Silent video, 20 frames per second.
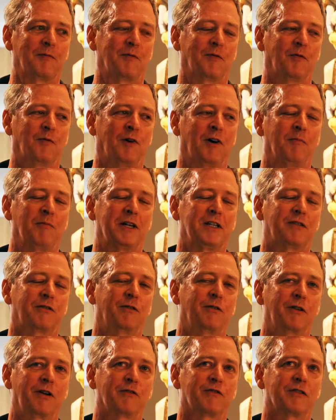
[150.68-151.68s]
Well, my
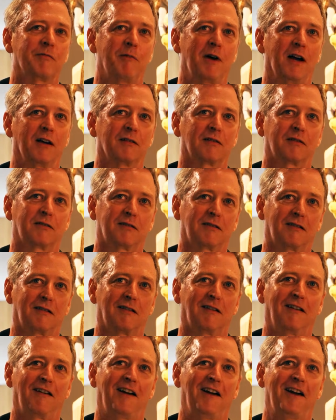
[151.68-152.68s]
studio is a mess,
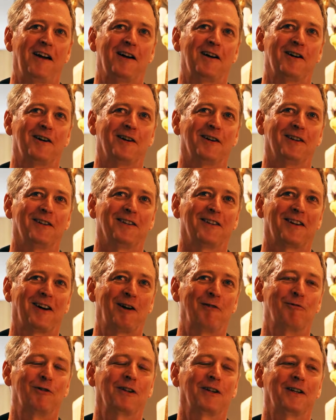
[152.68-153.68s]
and
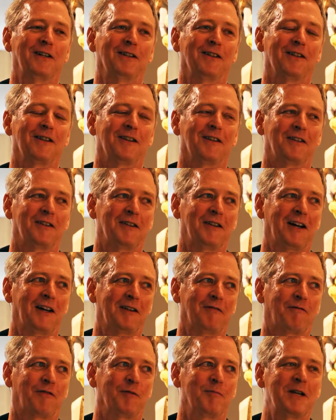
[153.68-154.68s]

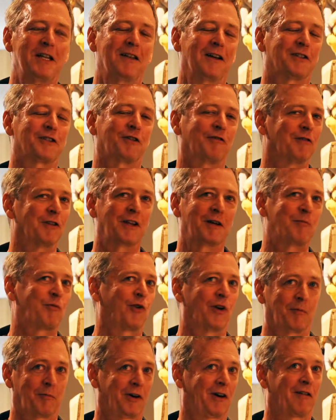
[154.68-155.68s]
for me, that's a really
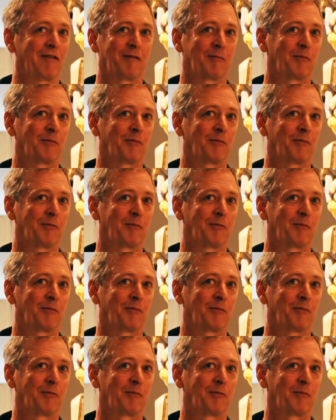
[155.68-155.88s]
important part of the